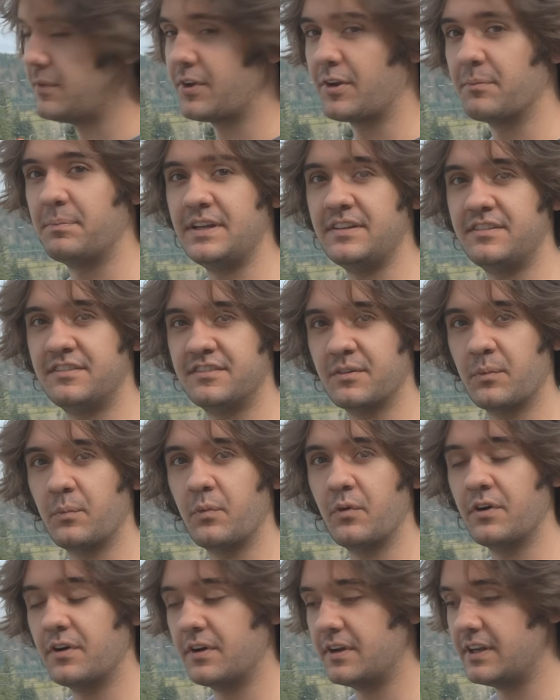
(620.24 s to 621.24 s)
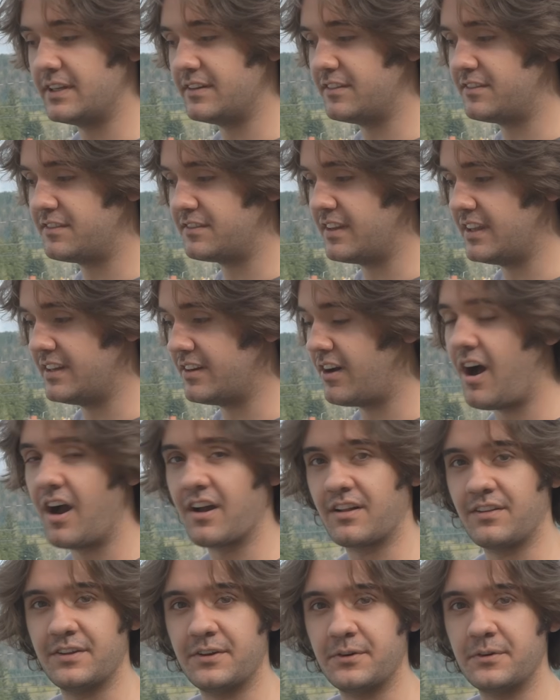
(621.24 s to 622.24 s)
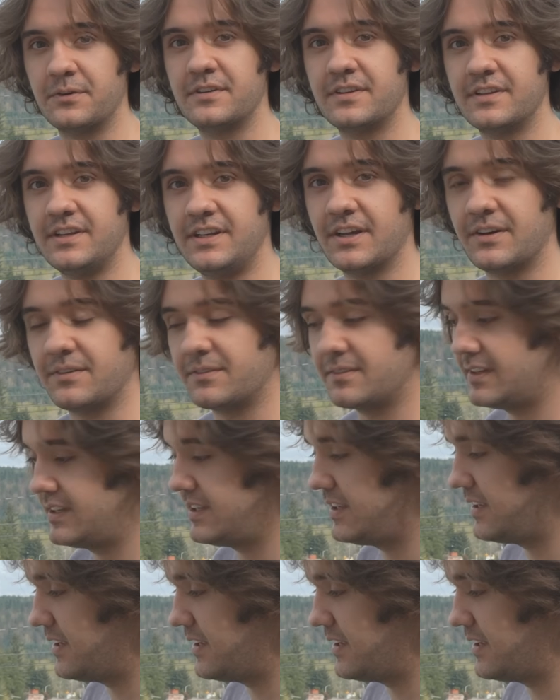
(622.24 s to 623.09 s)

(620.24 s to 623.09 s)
little pieces of wood and hot glue, you know.